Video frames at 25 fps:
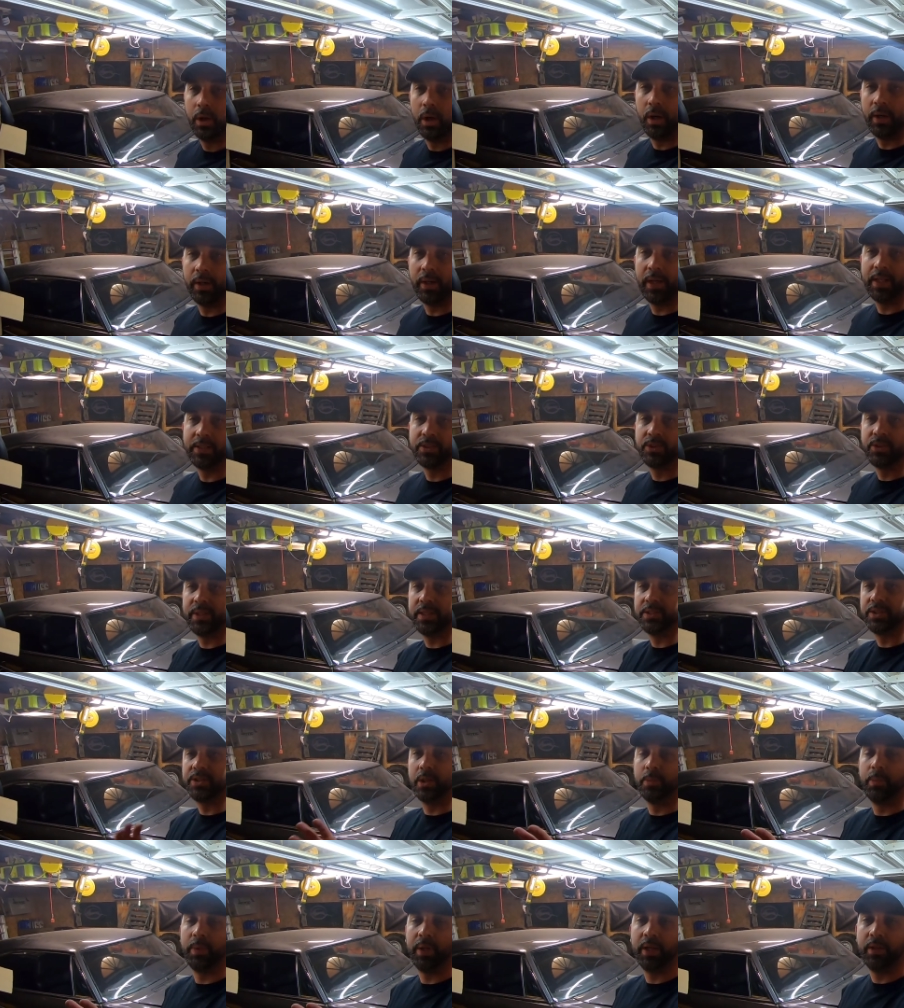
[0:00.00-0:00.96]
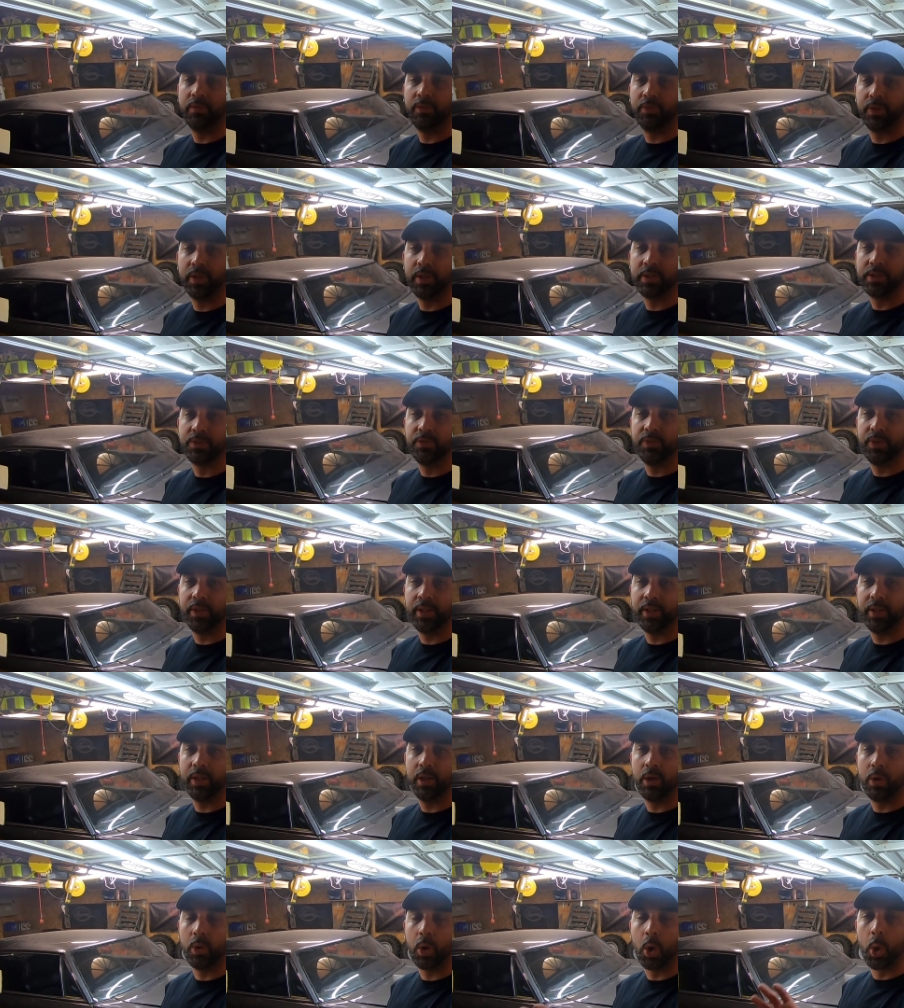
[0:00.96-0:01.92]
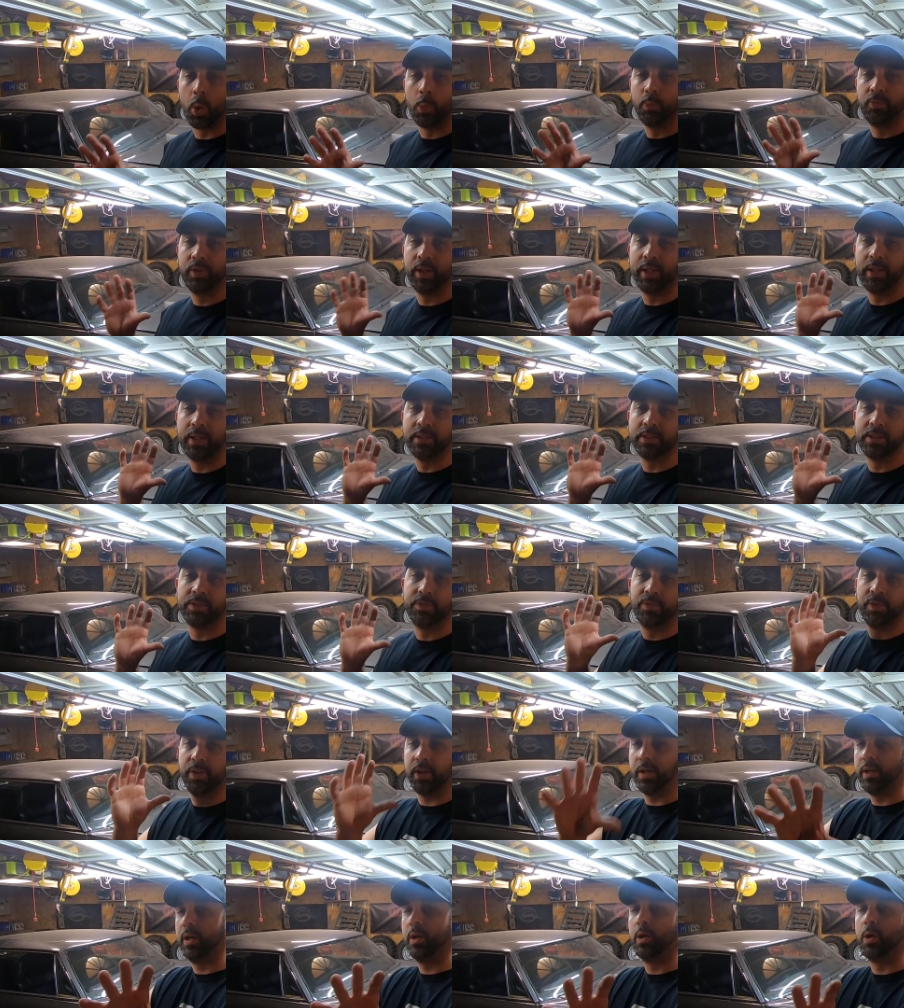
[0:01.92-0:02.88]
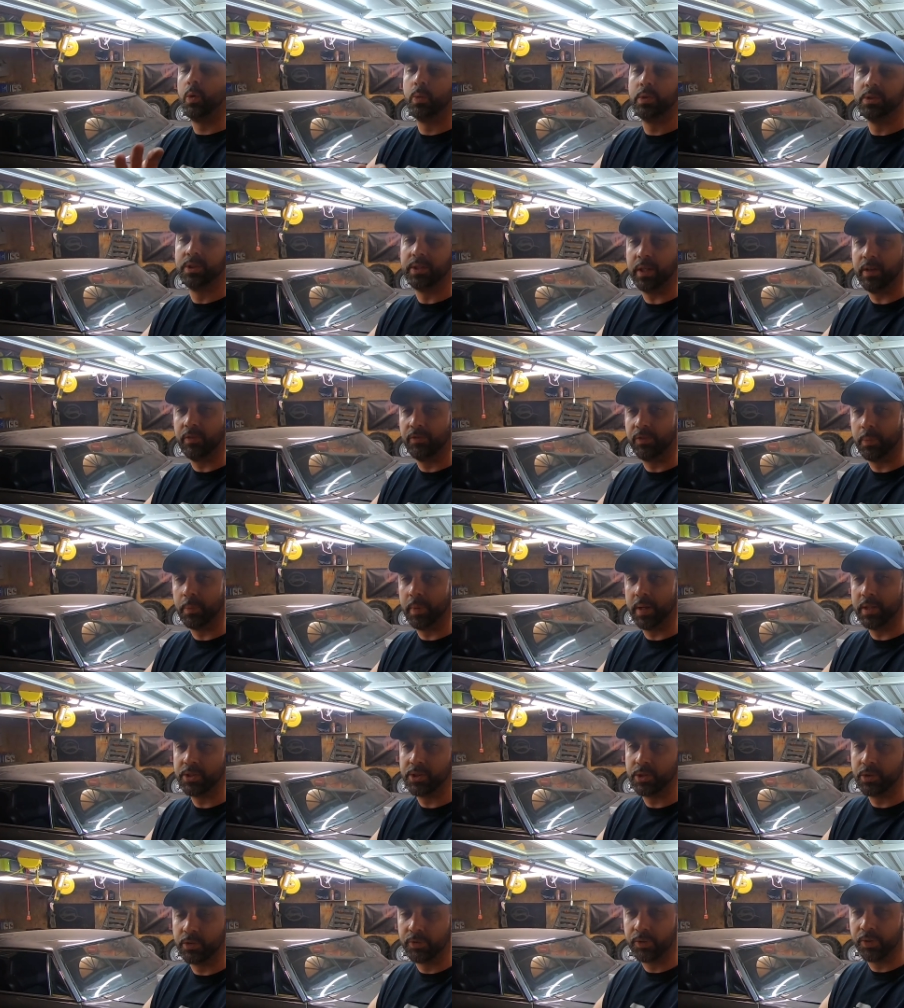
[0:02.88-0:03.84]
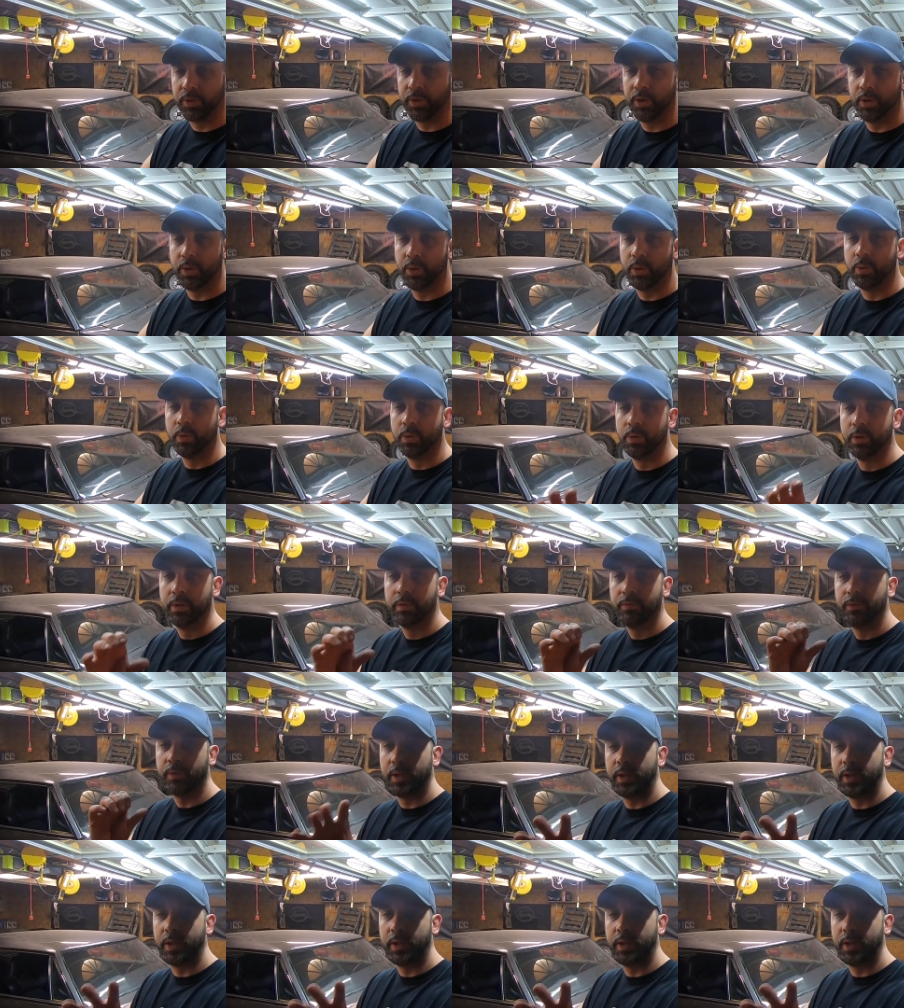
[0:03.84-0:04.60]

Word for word: Alright guys, so that's going to be it for this video. Hopefully this video was informational for you.